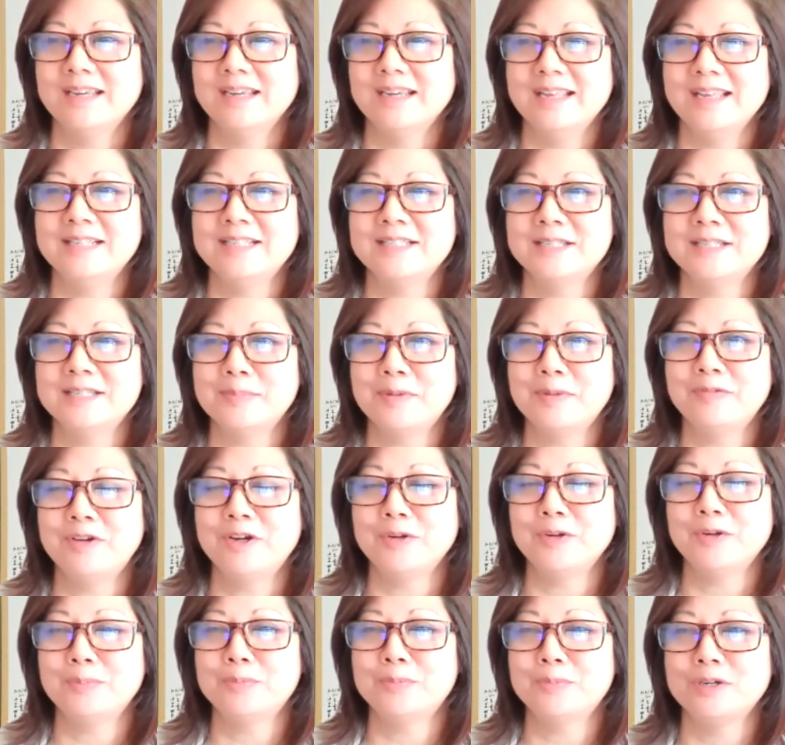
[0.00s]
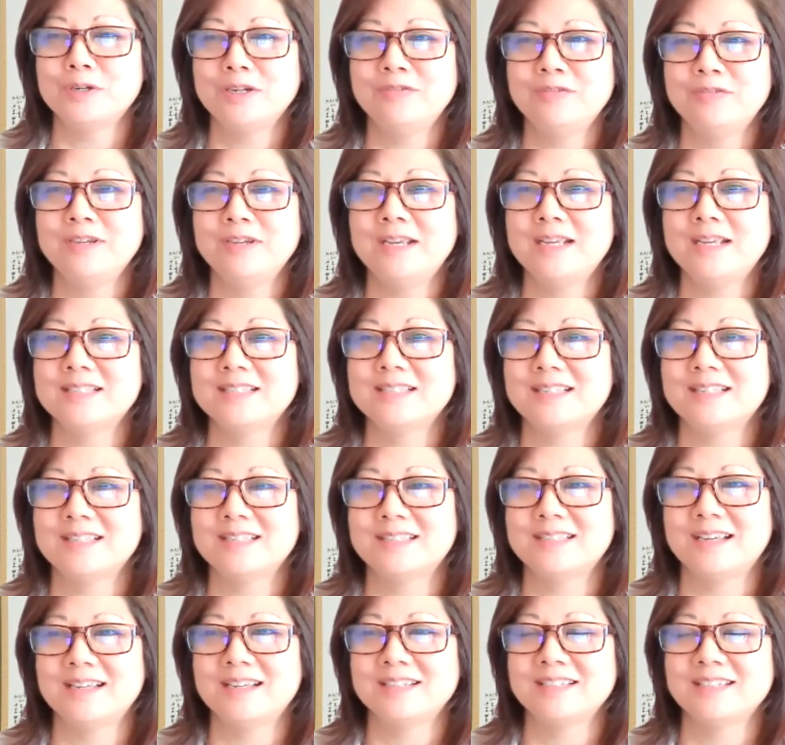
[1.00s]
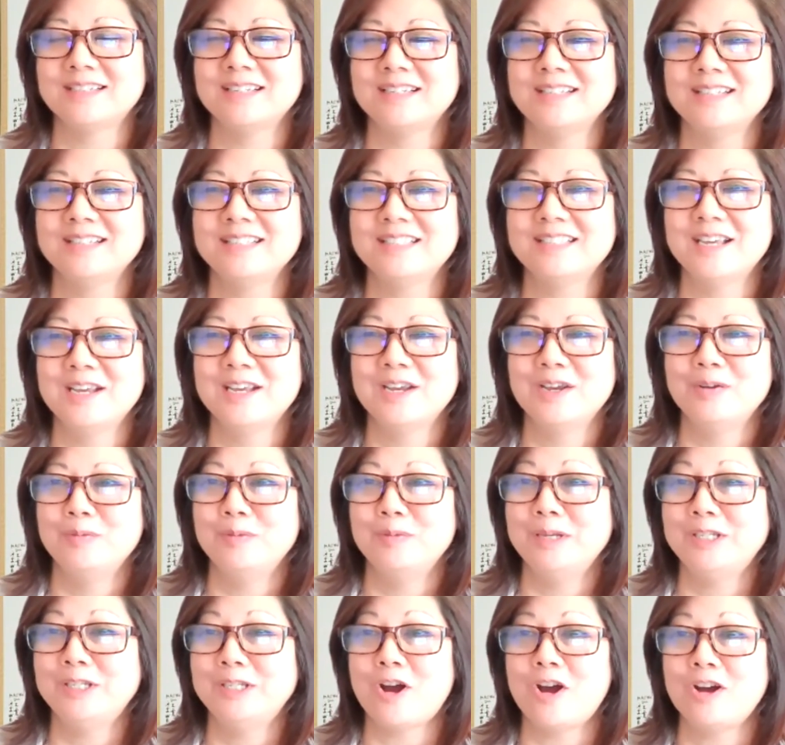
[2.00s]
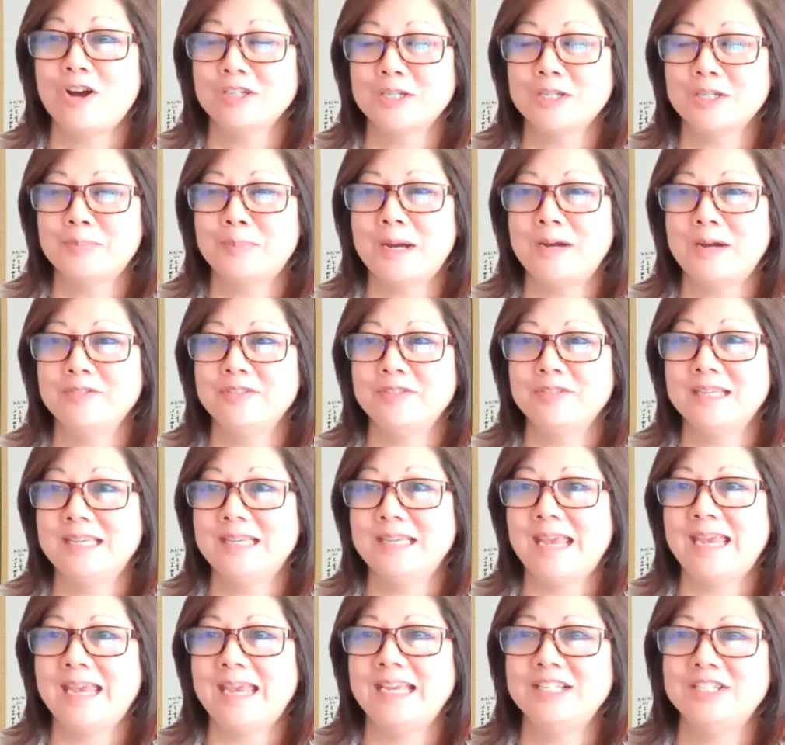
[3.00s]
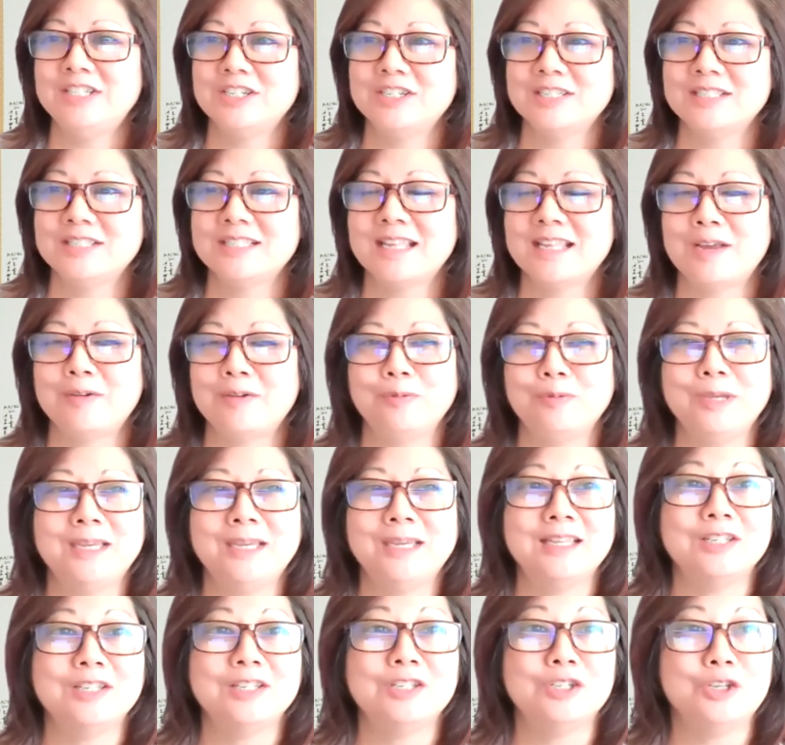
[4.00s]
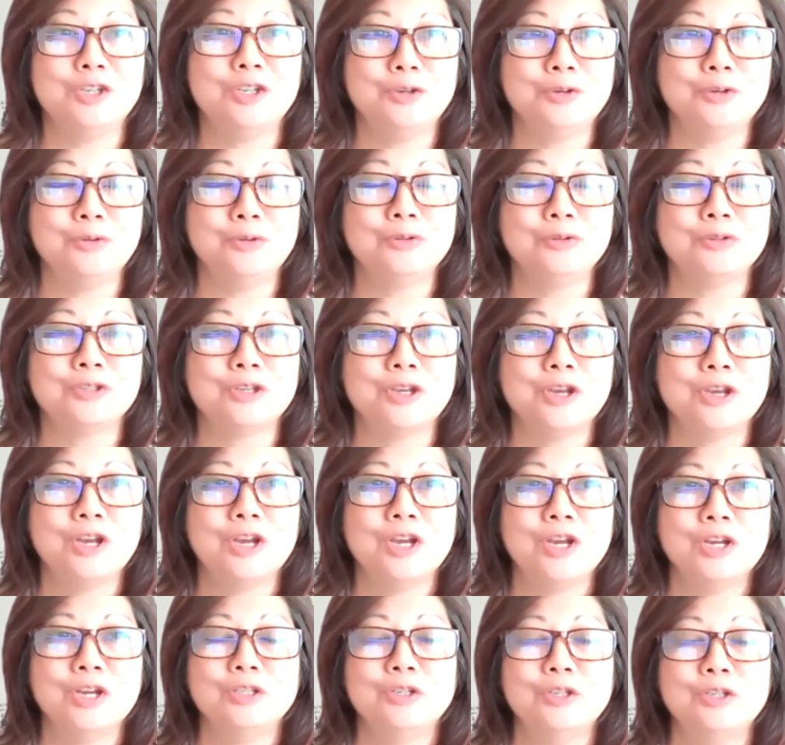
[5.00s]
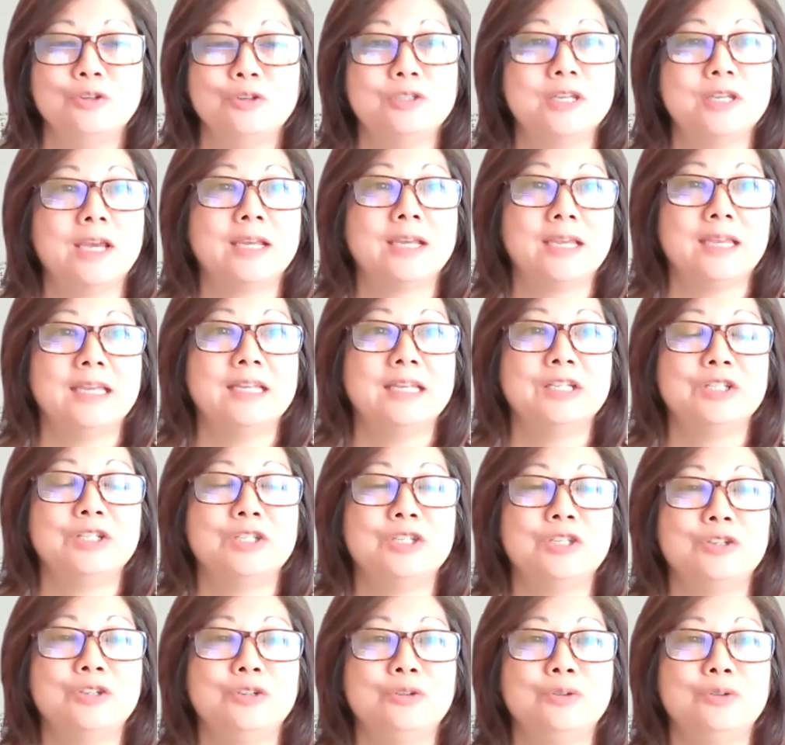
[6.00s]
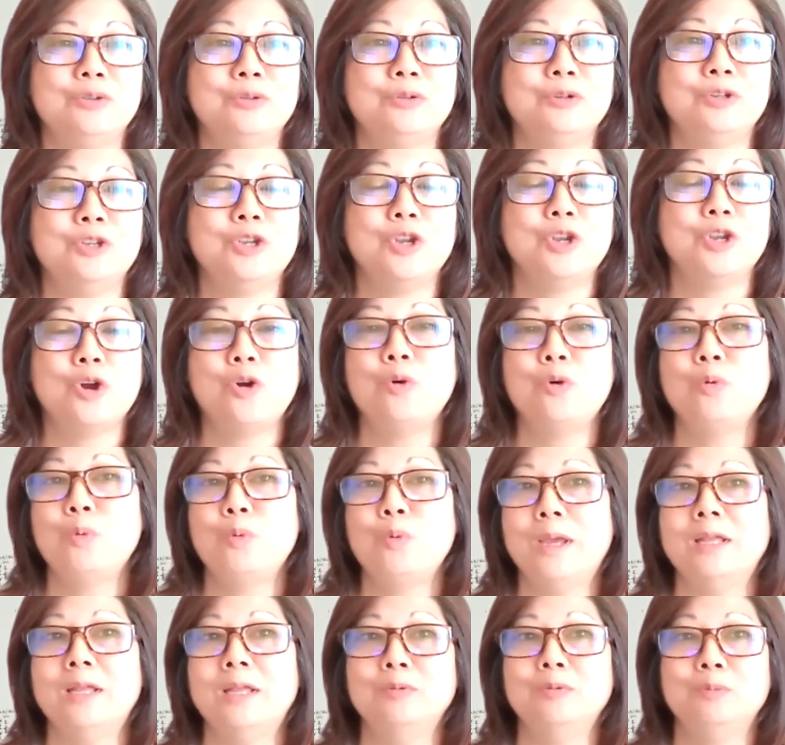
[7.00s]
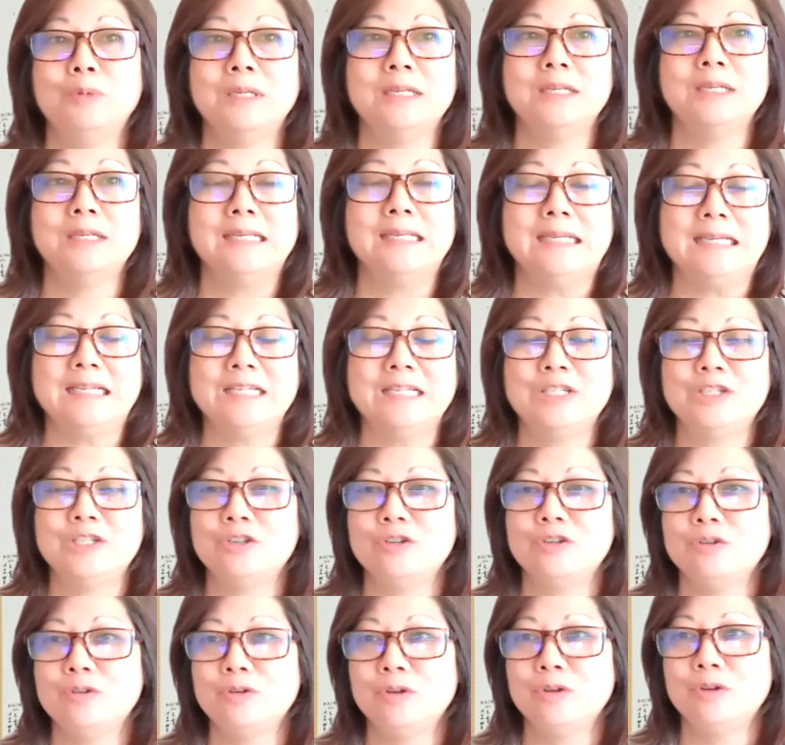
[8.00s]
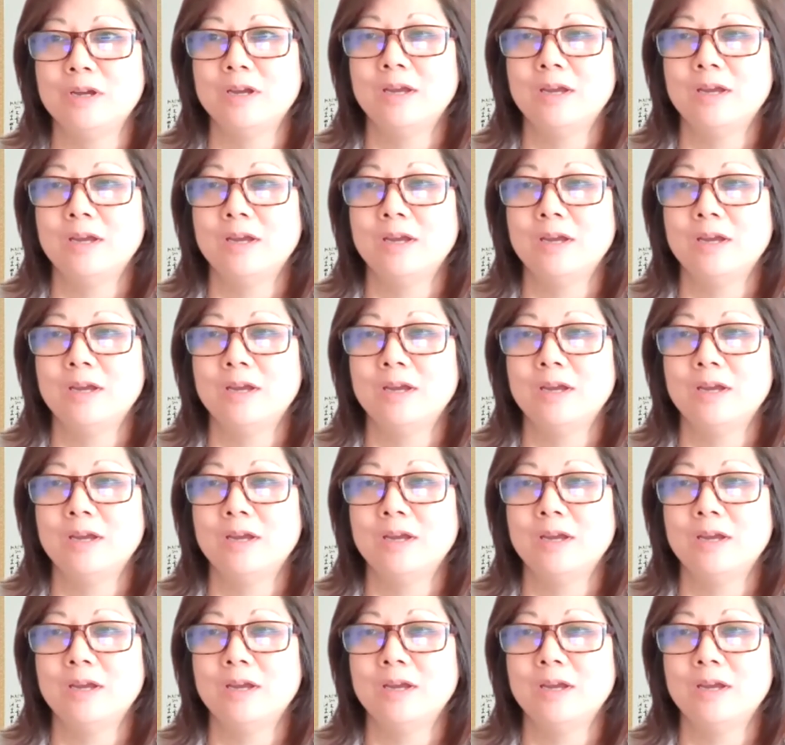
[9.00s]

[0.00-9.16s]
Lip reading: In some of our previous sessions, we talked about the gauges that we can use to check in to know when we need to